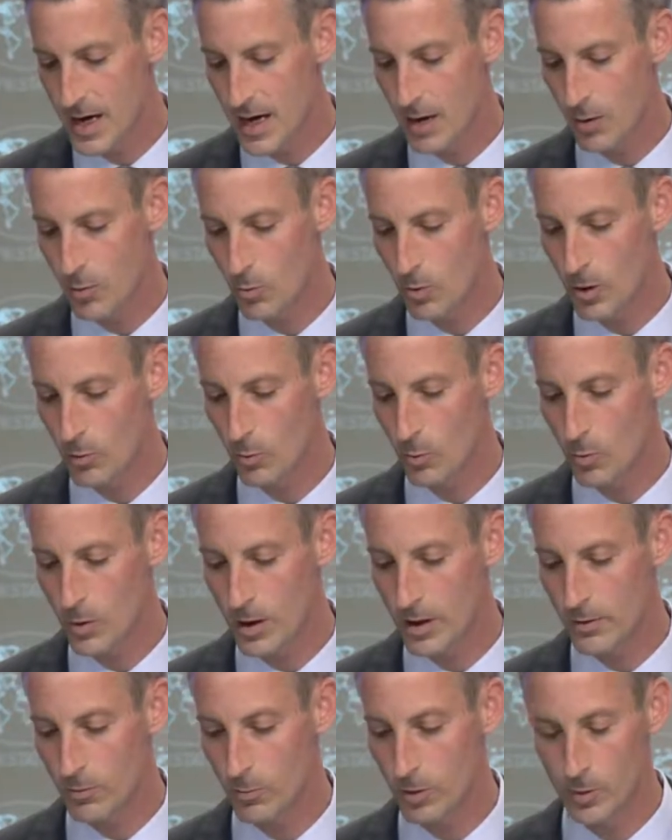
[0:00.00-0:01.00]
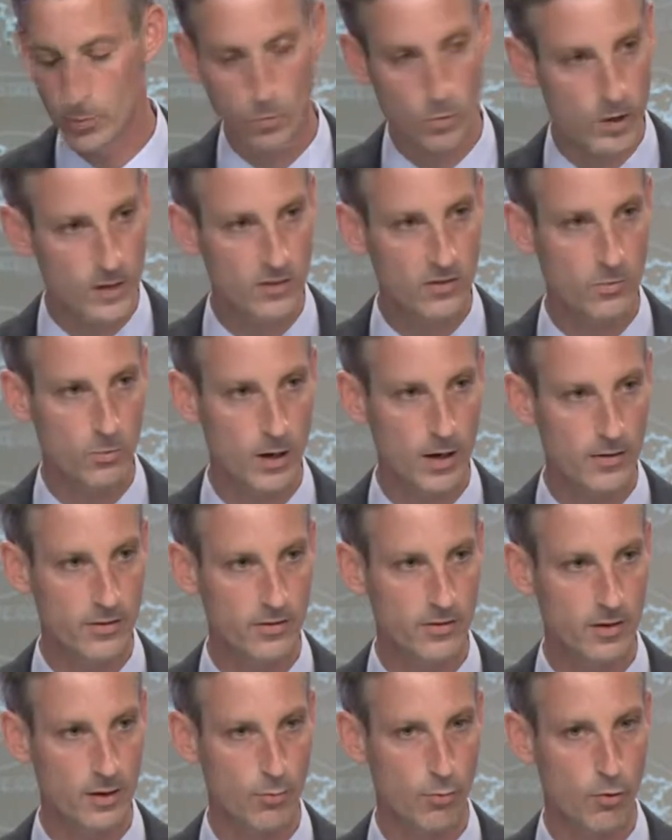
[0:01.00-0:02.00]
What once
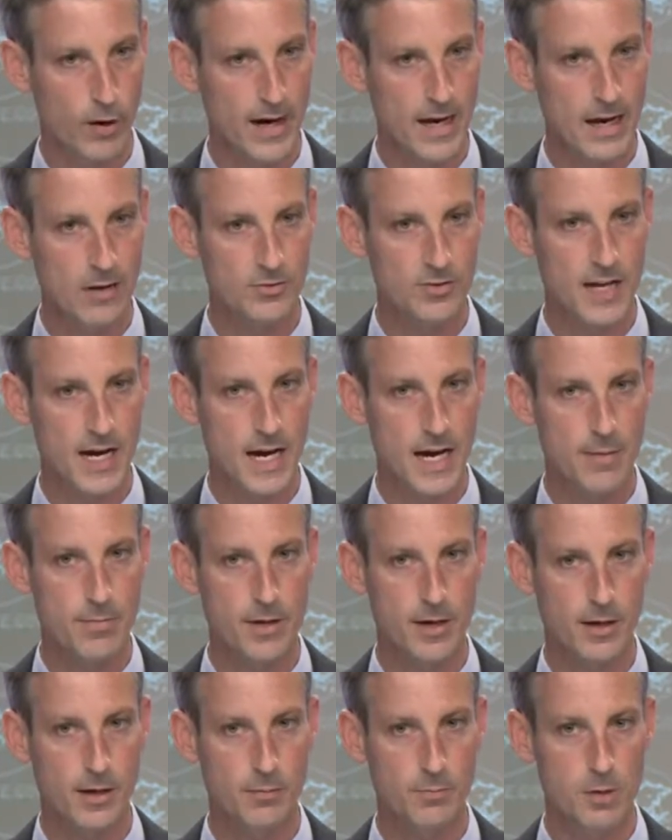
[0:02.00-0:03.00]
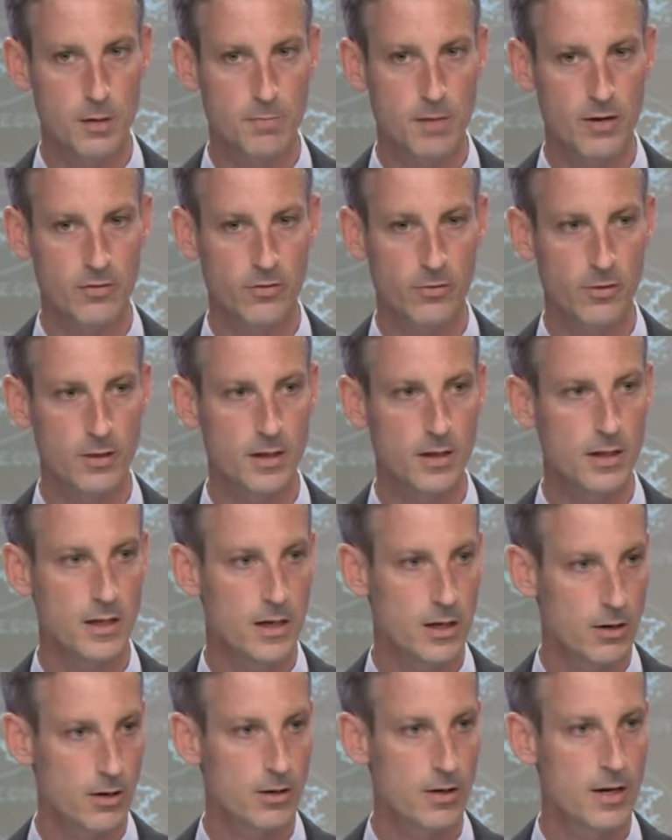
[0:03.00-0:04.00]
was a breakout time that could be measured in a
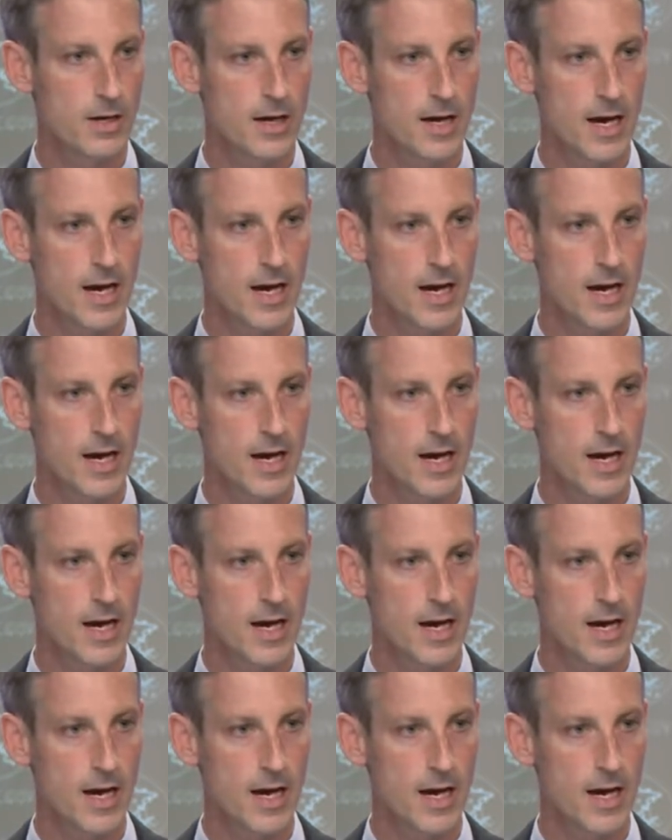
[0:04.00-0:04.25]
year